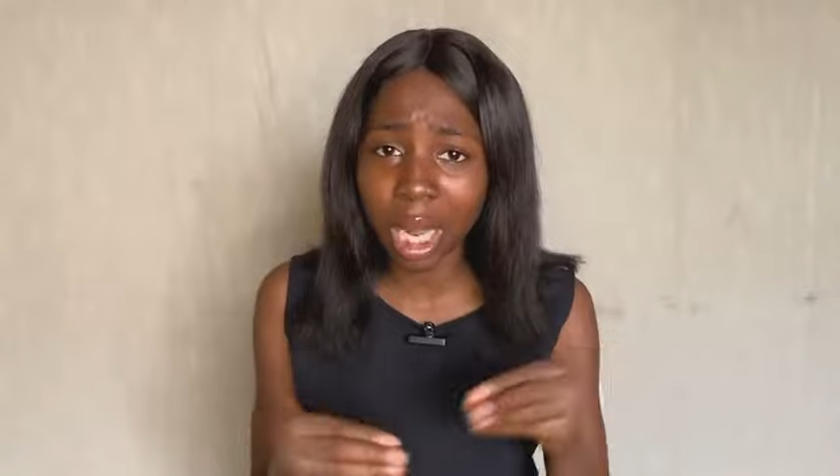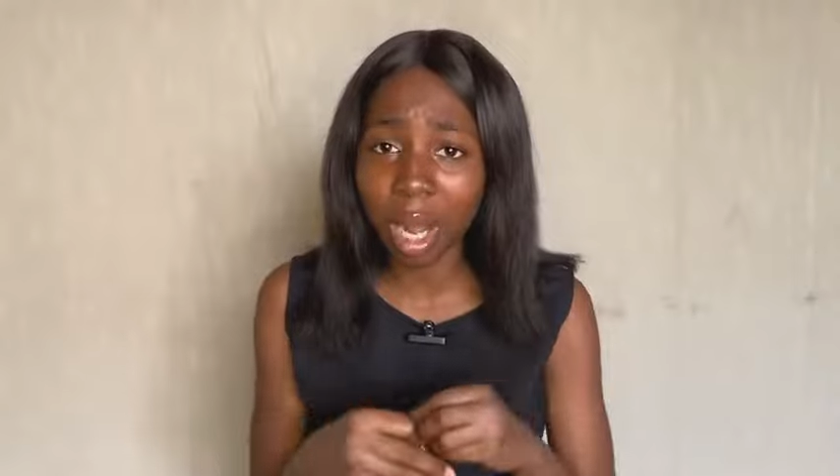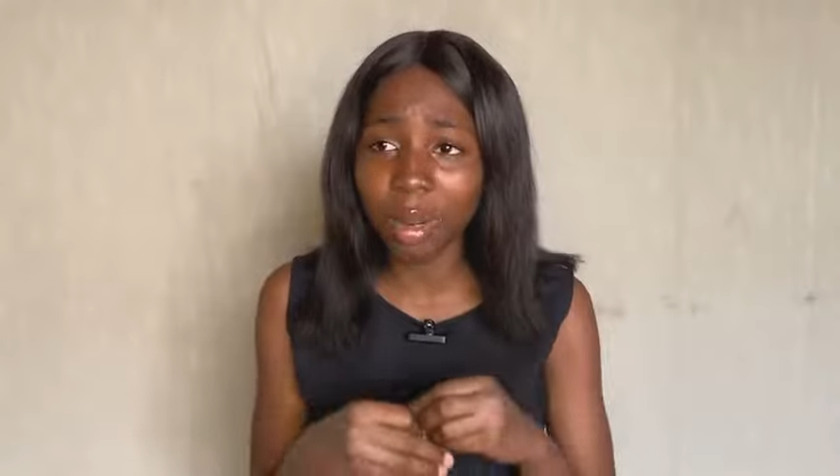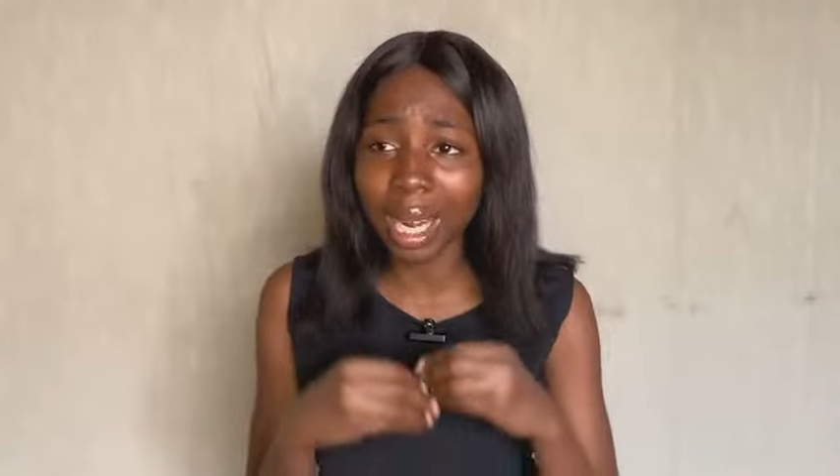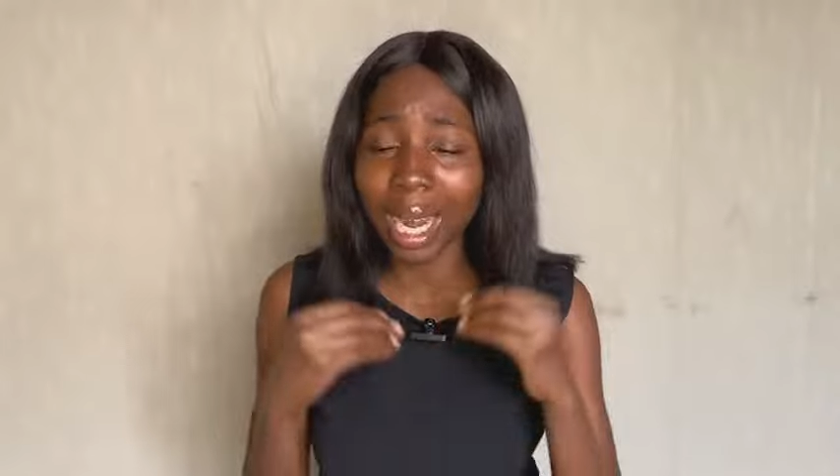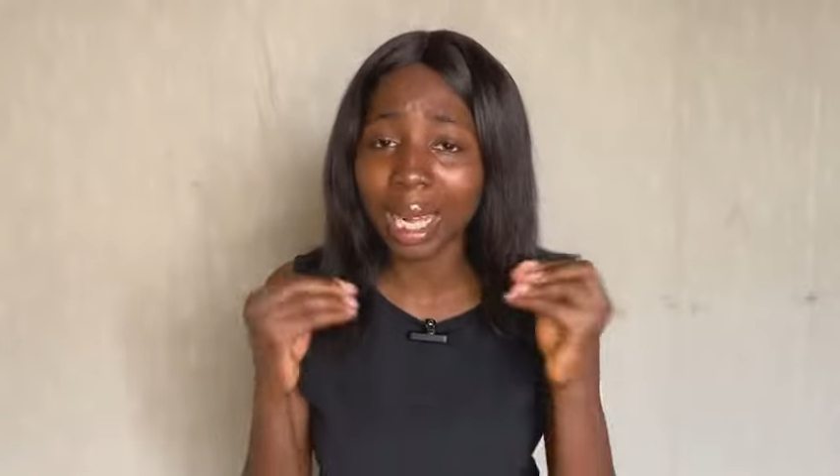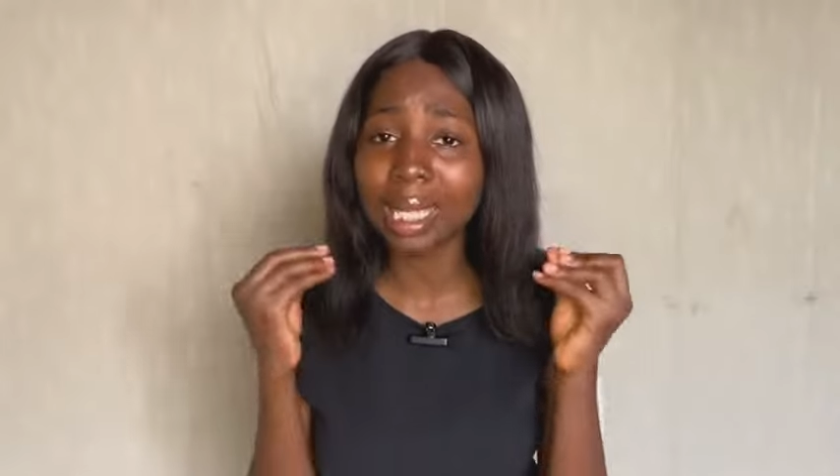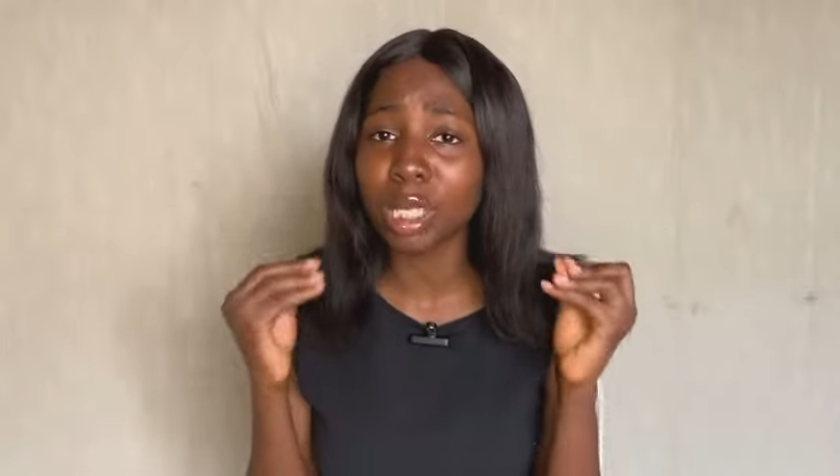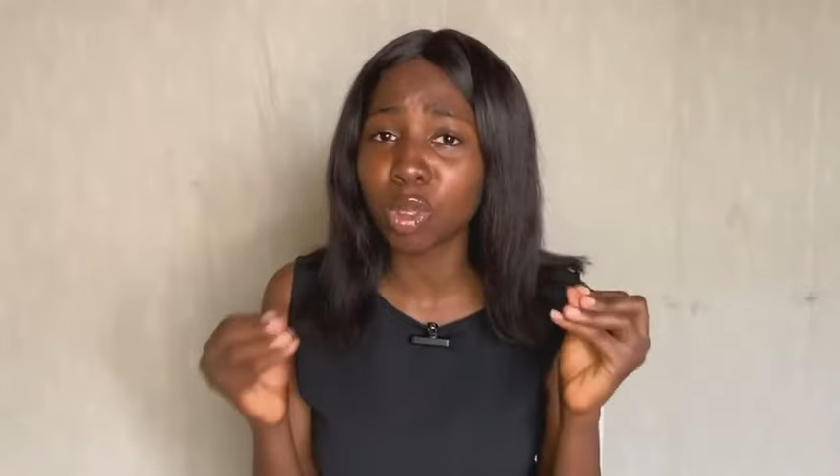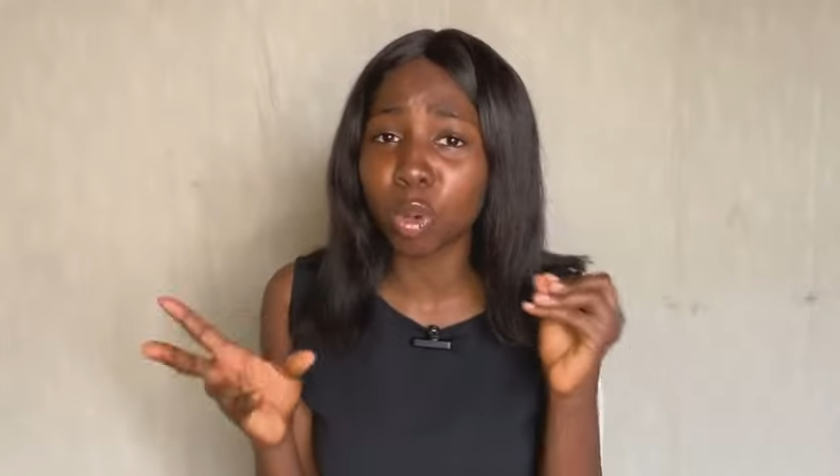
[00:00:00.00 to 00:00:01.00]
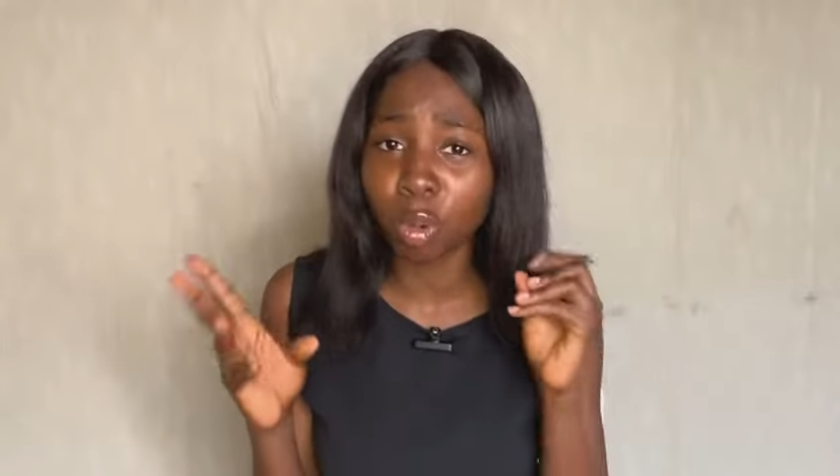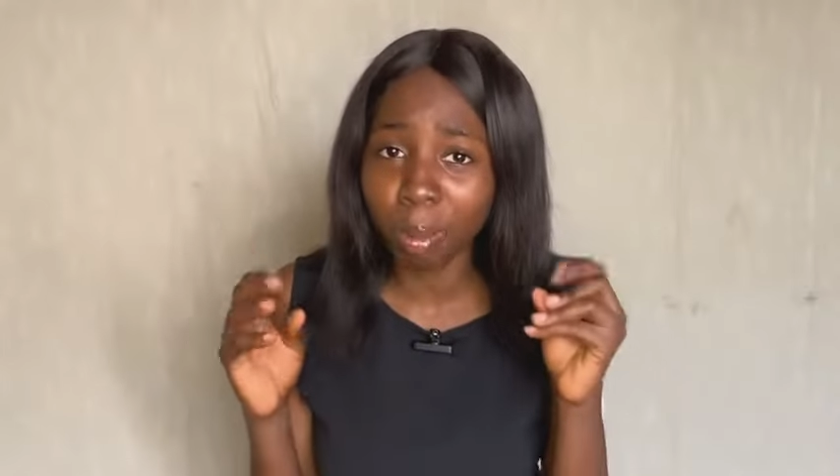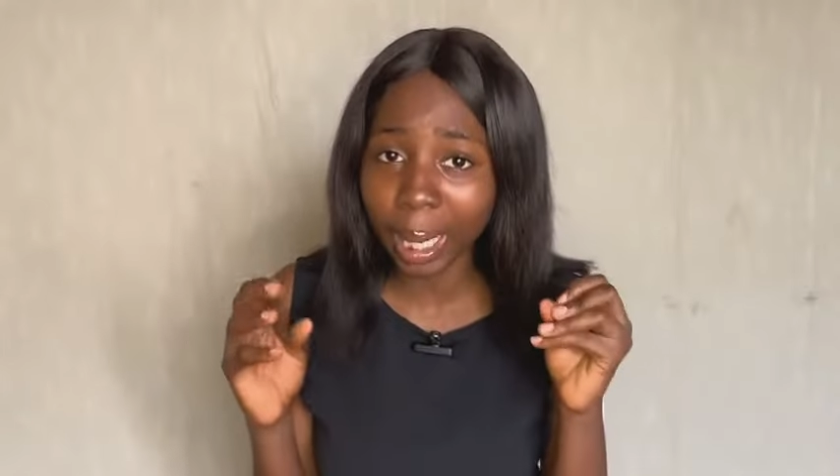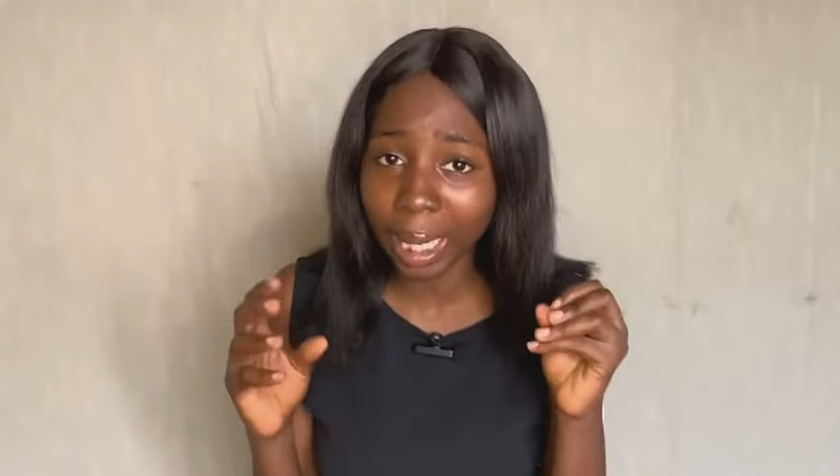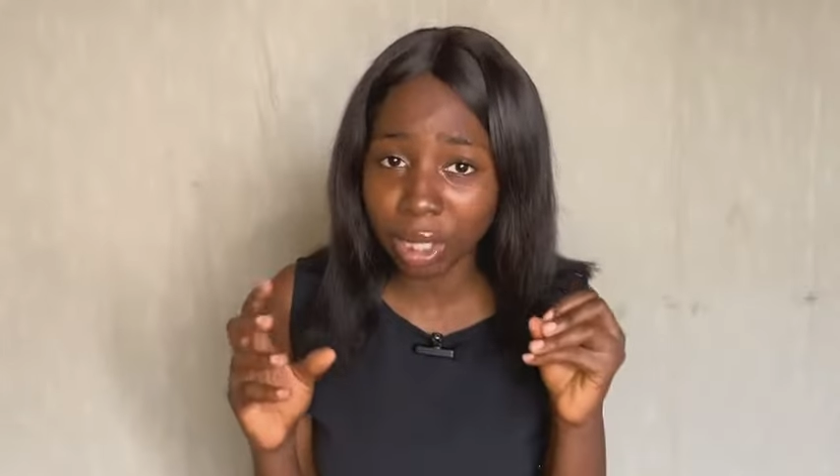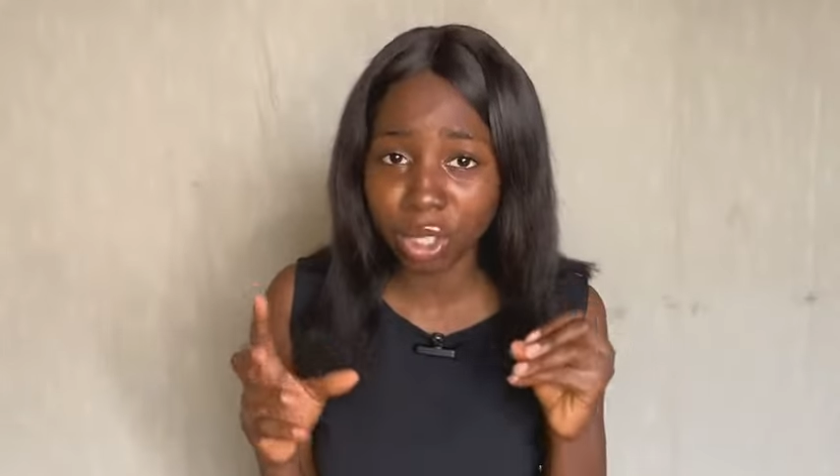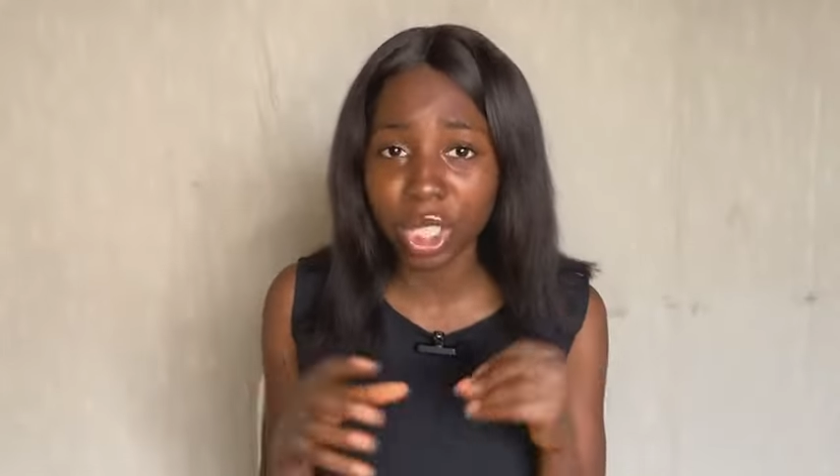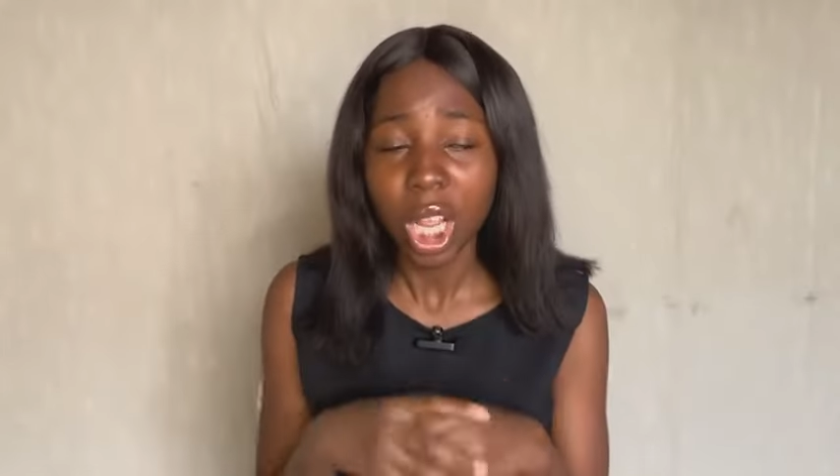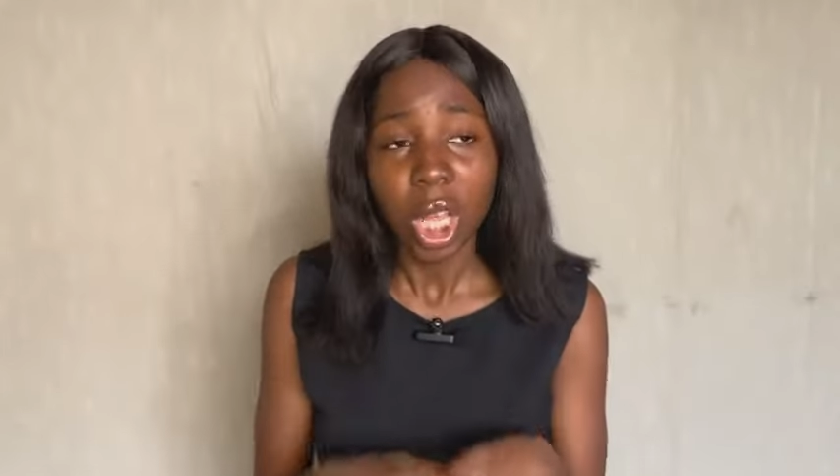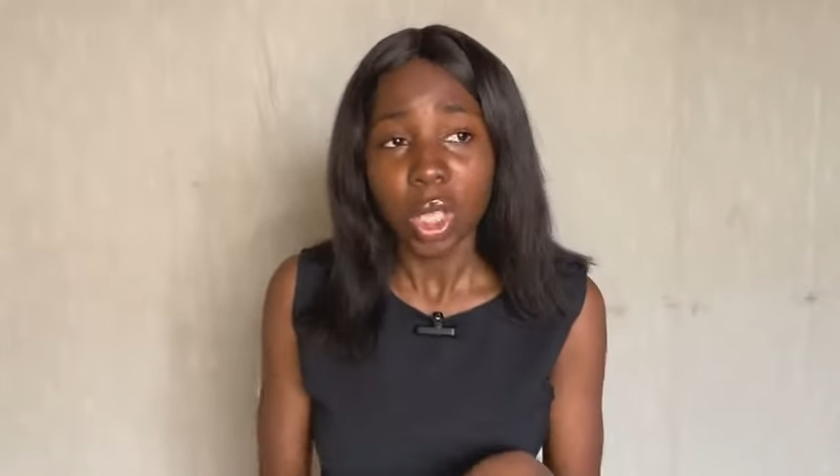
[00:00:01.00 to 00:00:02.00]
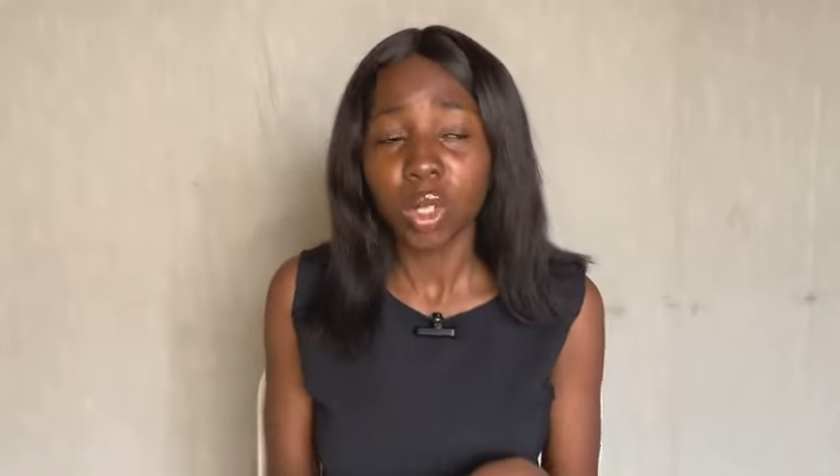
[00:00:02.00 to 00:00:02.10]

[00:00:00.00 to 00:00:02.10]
loud and acting Yoruba-ish.